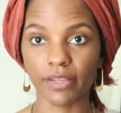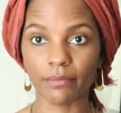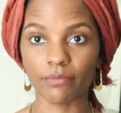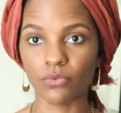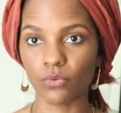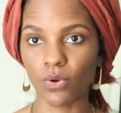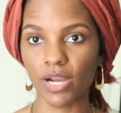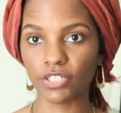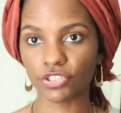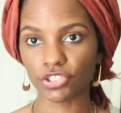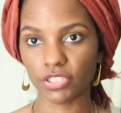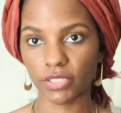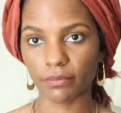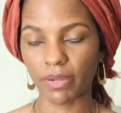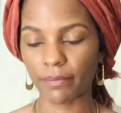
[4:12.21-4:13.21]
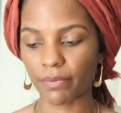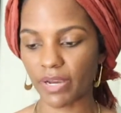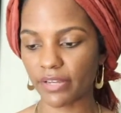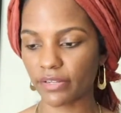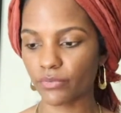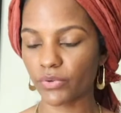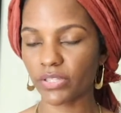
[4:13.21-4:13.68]
for like washing
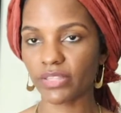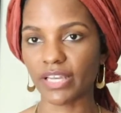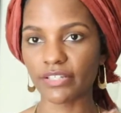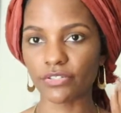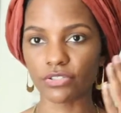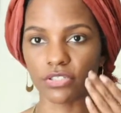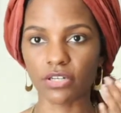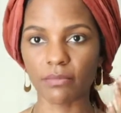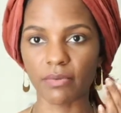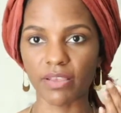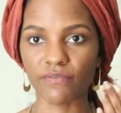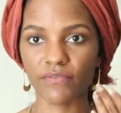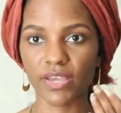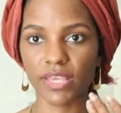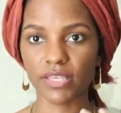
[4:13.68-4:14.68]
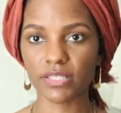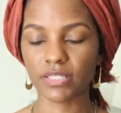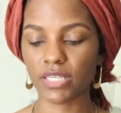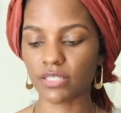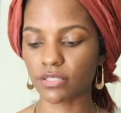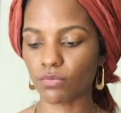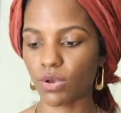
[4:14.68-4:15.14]
my body with. I use it on my
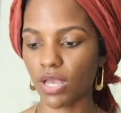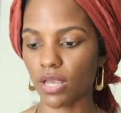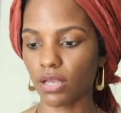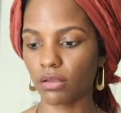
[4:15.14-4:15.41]
face as